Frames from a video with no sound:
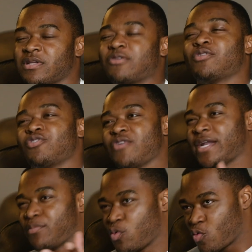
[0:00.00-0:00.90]
you know, you
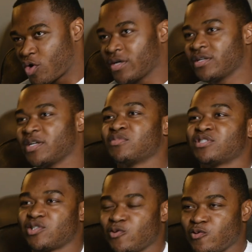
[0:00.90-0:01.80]
had number one, number
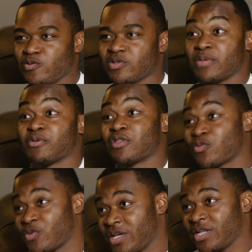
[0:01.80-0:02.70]
two, number
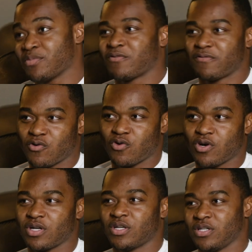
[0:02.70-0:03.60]
three, number
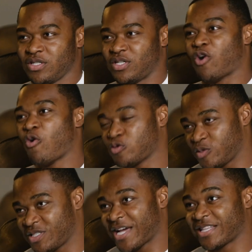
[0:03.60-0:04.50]
four. Those
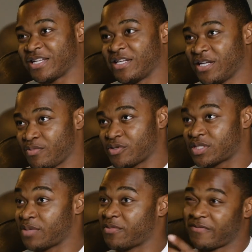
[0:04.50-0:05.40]
was like the
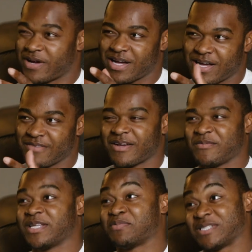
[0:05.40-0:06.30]
numbers, number five,
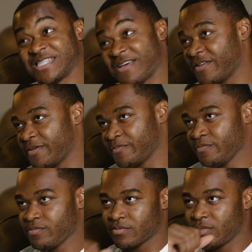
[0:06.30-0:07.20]
number seven.
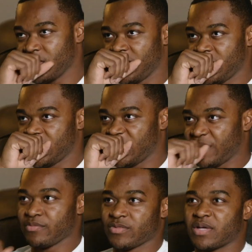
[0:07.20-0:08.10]

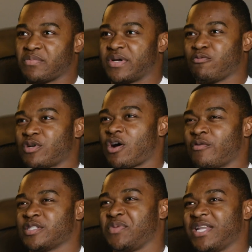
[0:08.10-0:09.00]
But it would
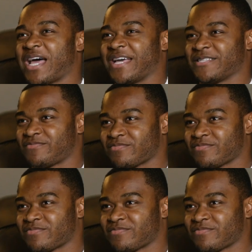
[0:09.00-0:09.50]
always be like